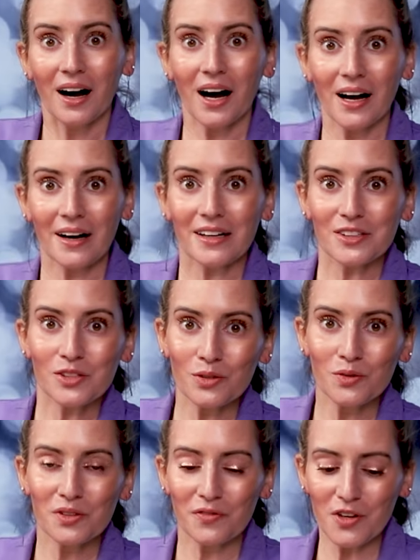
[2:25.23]
on
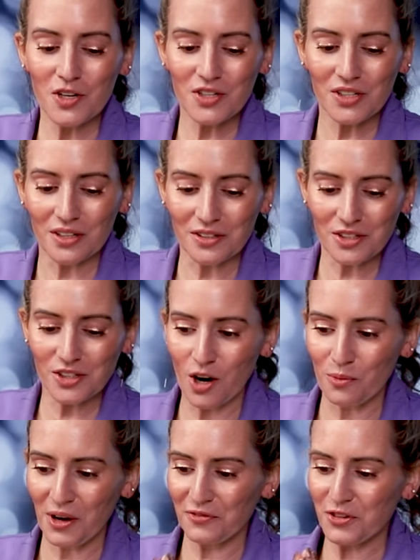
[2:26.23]
to the verses.
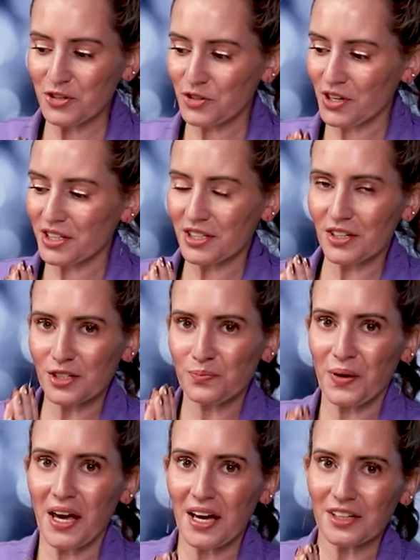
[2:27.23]
So, my first criteria is
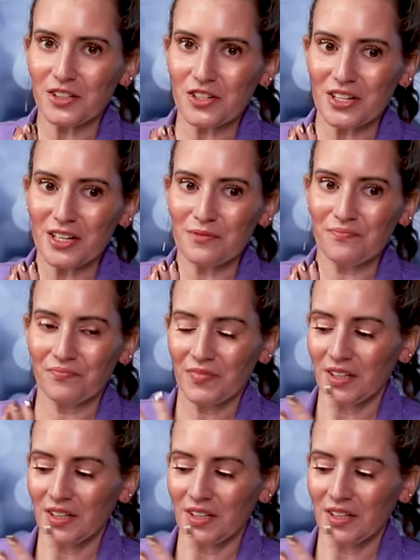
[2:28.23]
packaging.